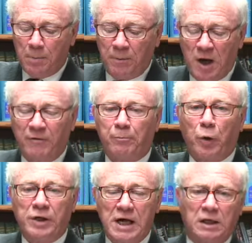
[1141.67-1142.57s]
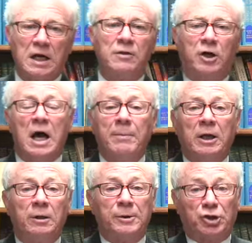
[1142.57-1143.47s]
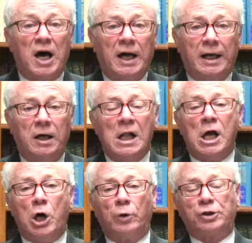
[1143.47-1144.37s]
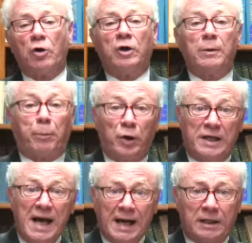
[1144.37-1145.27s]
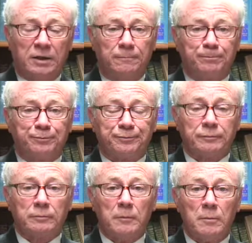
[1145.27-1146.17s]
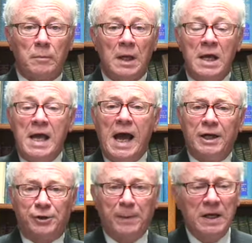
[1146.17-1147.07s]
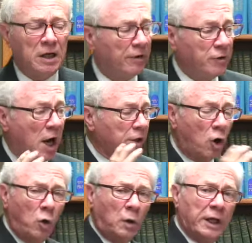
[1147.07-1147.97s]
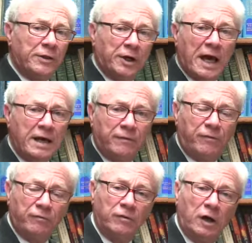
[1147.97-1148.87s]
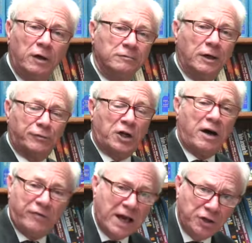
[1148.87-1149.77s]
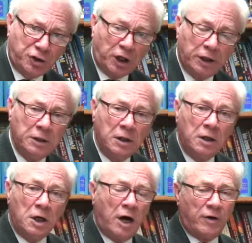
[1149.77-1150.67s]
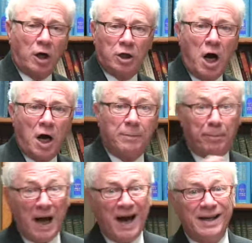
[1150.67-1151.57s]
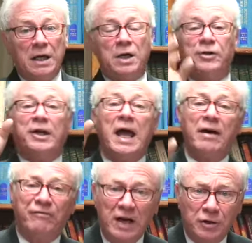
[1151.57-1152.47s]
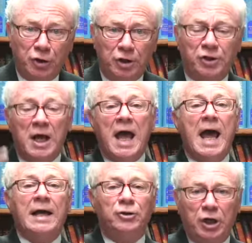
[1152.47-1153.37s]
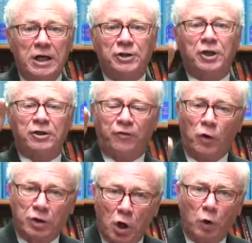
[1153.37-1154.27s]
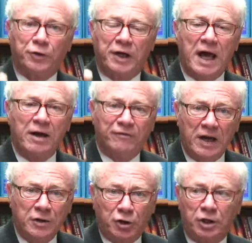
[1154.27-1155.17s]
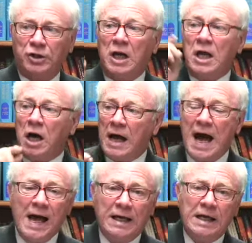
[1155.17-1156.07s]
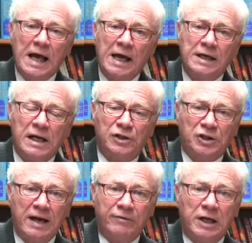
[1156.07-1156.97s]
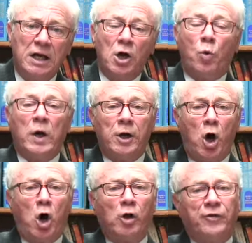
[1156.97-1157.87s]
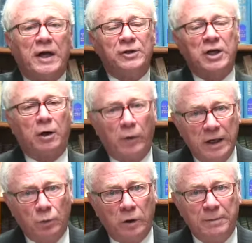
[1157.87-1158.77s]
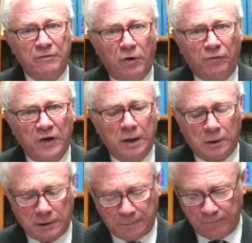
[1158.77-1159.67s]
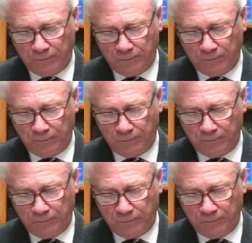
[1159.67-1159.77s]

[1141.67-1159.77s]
uh, predicting the coming of the Messiah, who is going to predict and speak of not only the day of, of salvation of our God, but the day of vengeance. And Jesus foretold the day of vengeance, i.e., AD 70, when all things that are written would be fulfilled.